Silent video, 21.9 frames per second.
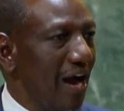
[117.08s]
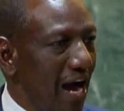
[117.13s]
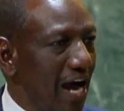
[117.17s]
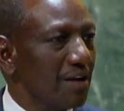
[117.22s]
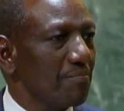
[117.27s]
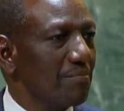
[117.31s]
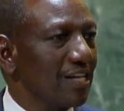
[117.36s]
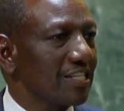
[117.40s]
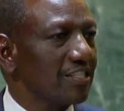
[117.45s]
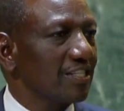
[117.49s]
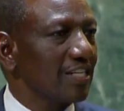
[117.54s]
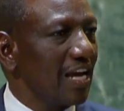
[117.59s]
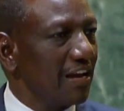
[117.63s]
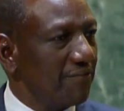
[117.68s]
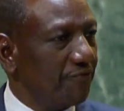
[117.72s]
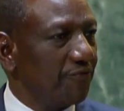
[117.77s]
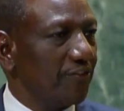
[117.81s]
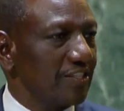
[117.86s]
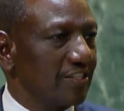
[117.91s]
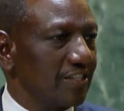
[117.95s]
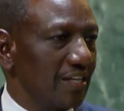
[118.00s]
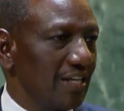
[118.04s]
I must
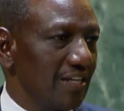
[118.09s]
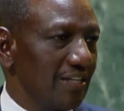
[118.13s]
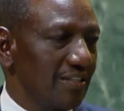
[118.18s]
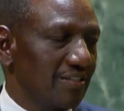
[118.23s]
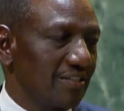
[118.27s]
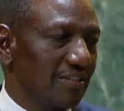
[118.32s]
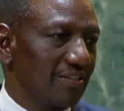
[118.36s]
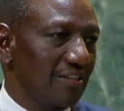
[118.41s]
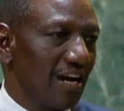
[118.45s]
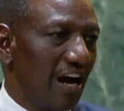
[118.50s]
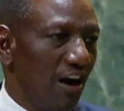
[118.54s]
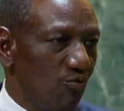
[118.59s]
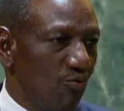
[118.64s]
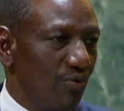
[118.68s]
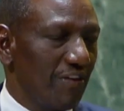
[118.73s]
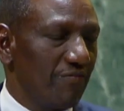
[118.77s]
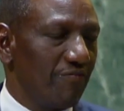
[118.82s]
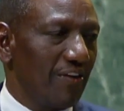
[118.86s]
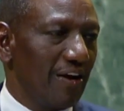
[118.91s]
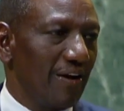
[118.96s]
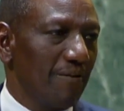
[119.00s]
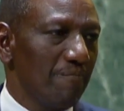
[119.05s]
emphasize,
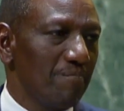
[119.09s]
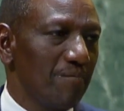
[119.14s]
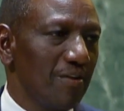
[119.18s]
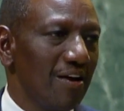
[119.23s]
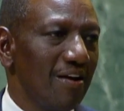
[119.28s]
however,